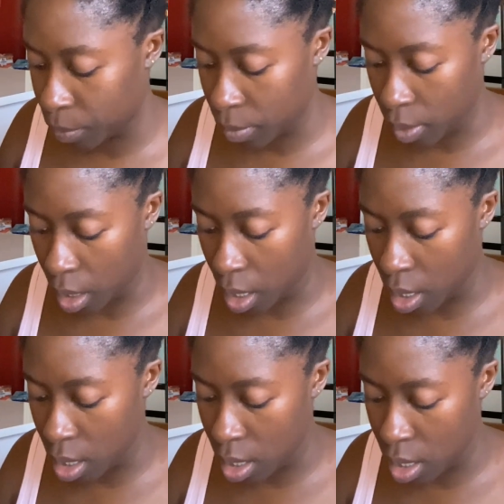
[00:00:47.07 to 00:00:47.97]

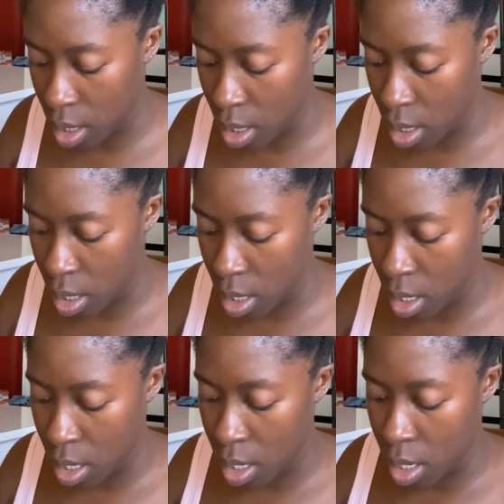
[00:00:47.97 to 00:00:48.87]
having a no eyebrow
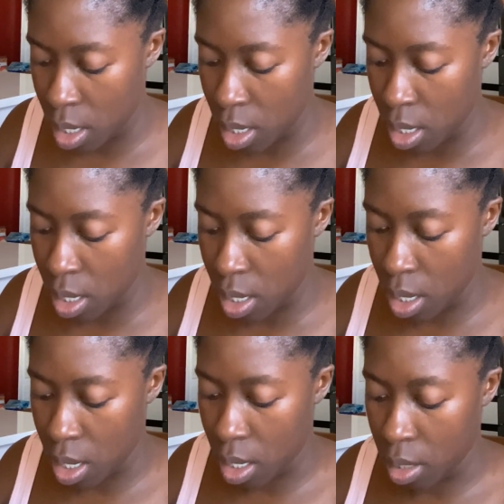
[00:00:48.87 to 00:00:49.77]
look
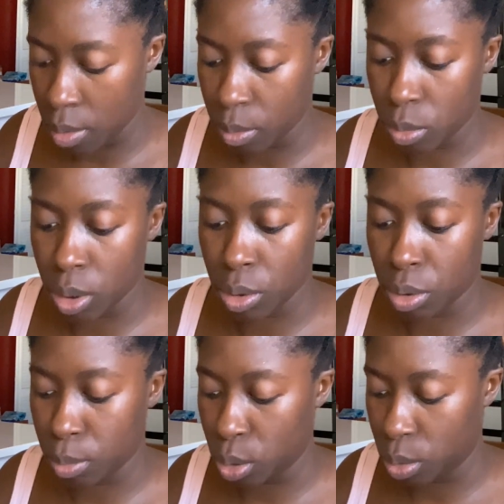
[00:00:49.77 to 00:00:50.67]
is
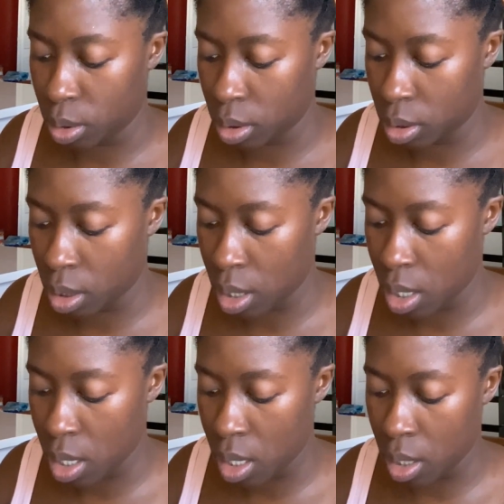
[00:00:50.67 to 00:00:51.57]

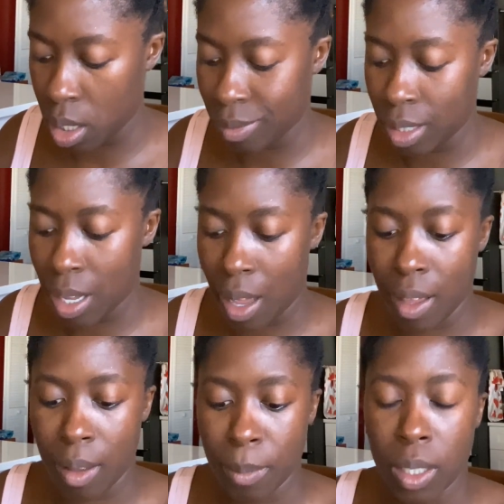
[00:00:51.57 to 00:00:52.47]
the hair not
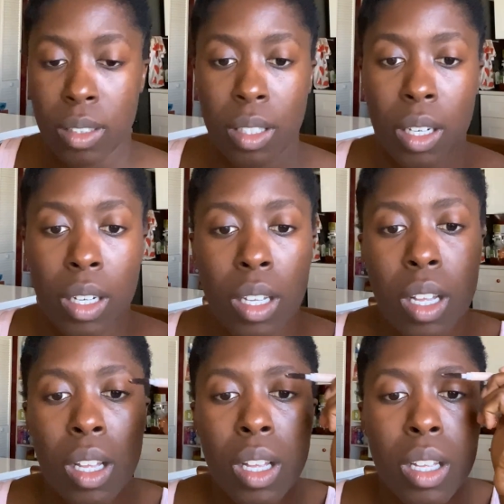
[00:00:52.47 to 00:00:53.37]
sticking up. So if the
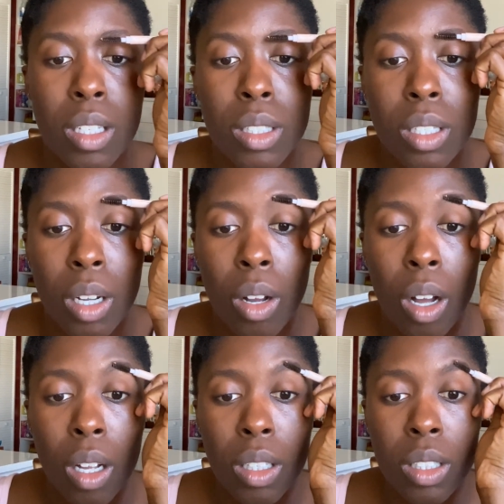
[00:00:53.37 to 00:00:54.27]
hair is sticking
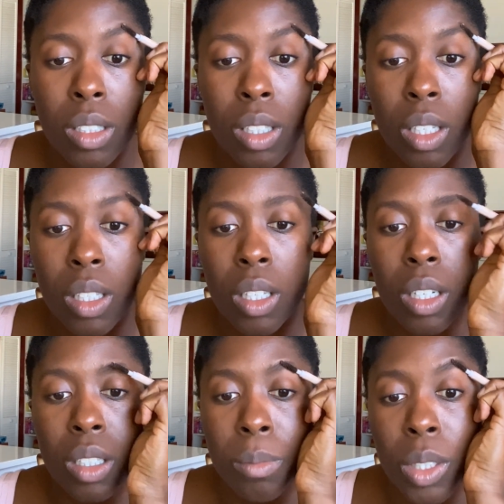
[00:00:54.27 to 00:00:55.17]
up, you
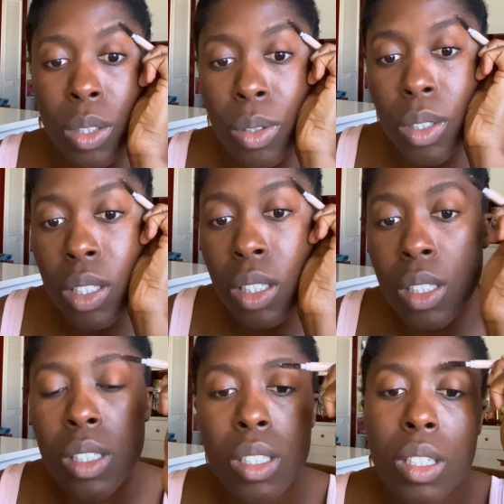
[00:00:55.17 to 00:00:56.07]
can still kind of see the
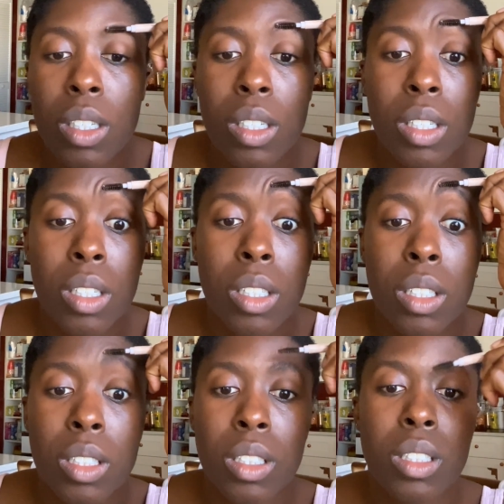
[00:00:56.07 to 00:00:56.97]
brows. But
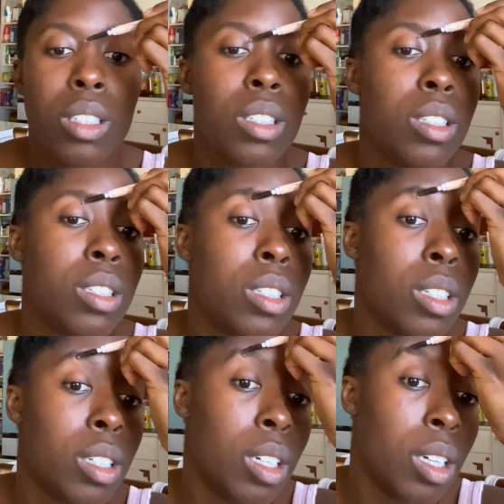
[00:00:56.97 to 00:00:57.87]
if the hair is flat,
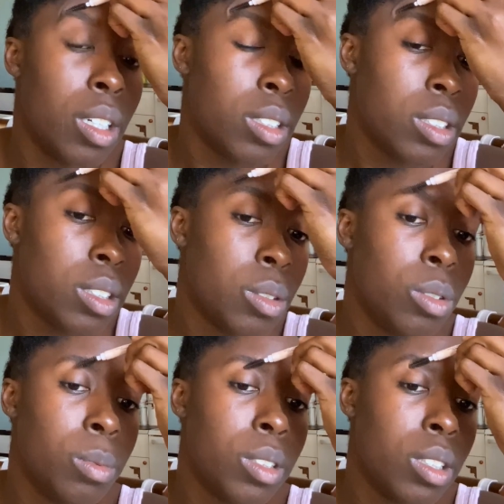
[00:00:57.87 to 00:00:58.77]

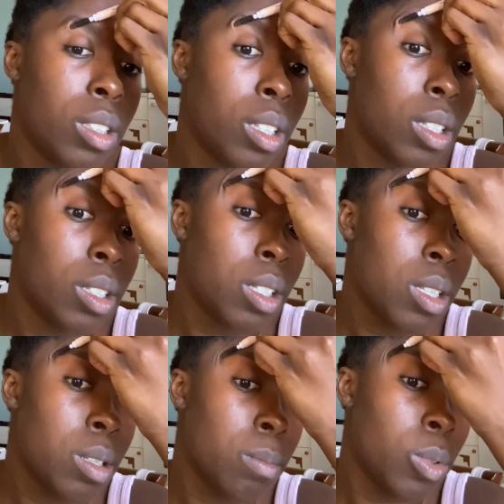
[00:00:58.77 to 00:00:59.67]
you won't see the
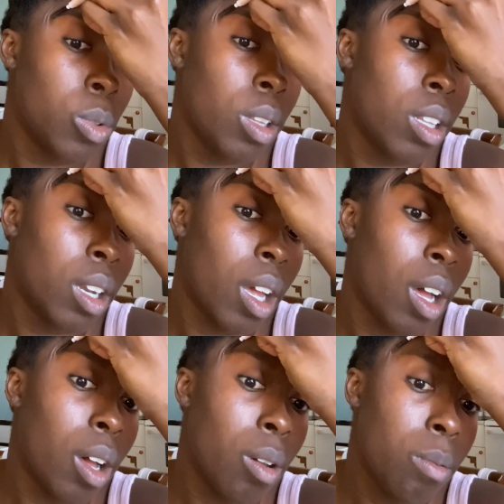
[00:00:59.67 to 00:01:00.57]
eyebrows as much.
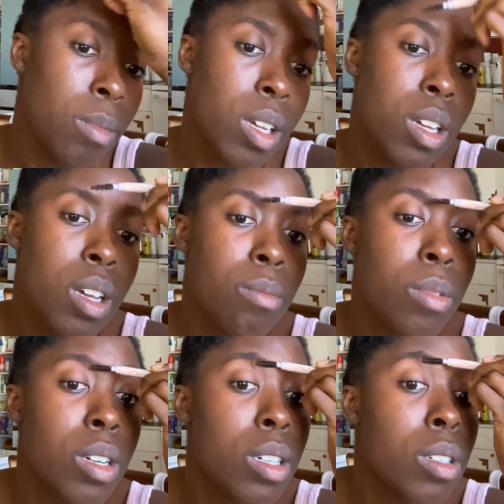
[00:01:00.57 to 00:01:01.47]
So yeah, this is
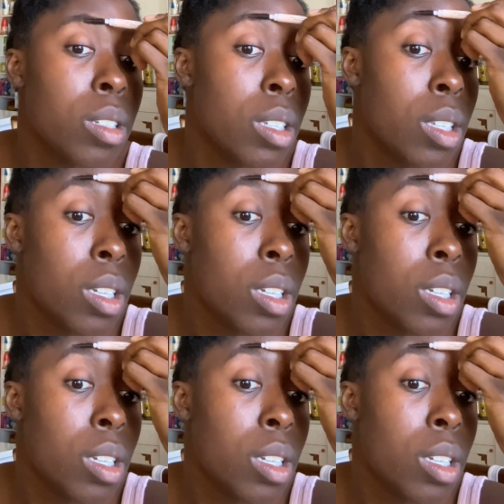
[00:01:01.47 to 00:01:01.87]
the first step.